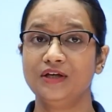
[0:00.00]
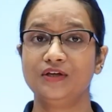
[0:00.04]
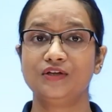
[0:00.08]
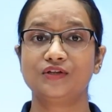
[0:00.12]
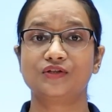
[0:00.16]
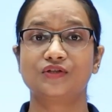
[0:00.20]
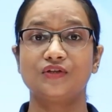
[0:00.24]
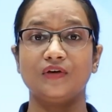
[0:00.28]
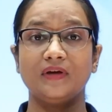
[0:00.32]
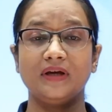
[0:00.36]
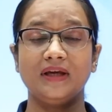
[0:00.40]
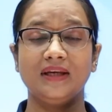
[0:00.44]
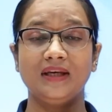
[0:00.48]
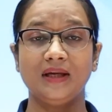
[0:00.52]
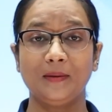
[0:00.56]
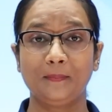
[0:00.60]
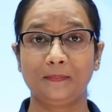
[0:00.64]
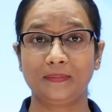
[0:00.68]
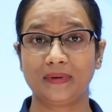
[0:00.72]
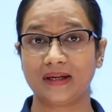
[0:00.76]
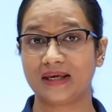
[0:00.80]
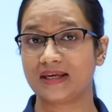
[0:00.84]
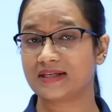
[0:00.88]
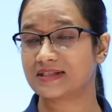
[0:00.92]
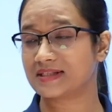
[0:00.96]
So in a
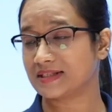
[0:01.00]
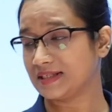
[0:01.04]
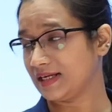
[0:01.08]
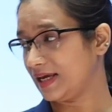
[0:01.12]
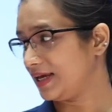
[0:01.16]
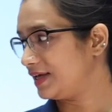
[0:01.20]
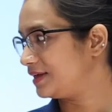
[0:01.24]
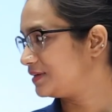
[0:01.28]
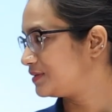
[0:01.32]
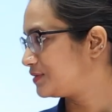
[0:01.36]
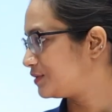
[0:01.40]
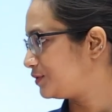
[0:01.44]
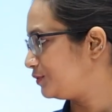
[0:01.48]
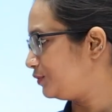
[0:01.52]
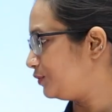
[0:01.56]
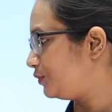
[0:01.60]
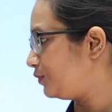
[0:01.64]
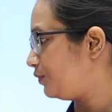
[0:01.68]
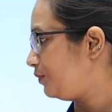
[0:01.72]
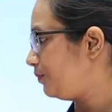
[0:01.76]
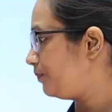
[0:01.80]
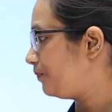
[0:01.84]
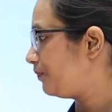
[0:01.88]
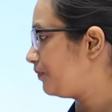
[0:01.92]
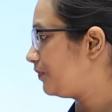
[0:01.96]
place like
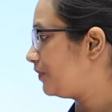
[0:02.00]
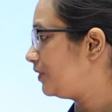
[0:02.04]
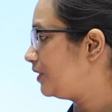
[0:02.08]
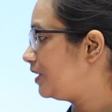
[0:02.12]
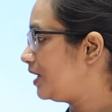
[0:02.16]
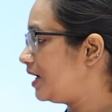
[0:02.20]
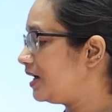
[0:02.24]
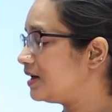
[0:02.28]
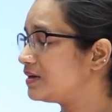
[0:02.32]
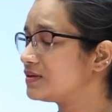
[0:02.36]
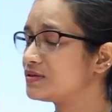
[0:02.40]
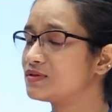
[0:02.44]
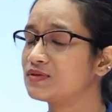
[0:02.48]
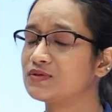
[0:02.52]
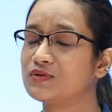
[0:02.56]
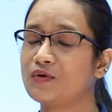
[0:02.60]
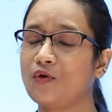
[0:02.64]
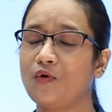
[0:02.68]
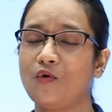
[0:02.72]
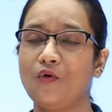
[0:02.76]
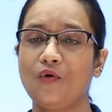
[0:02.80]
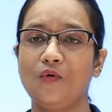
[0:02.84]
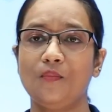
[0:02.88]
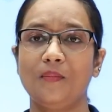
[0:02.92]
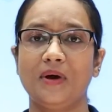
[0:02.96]
zoo, there is
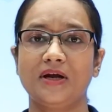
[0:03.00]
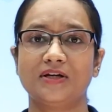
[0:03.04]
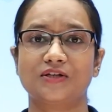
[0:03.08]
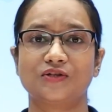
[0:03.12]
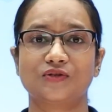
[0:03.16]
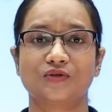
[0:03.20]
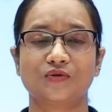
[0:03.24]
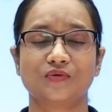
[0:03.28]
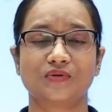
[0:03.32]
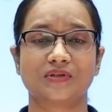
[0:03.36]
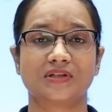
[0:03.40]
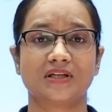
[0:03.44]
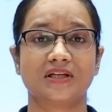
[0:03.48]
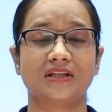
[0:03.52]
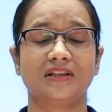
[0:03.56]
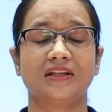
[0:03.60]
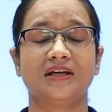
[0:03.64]
so much to see.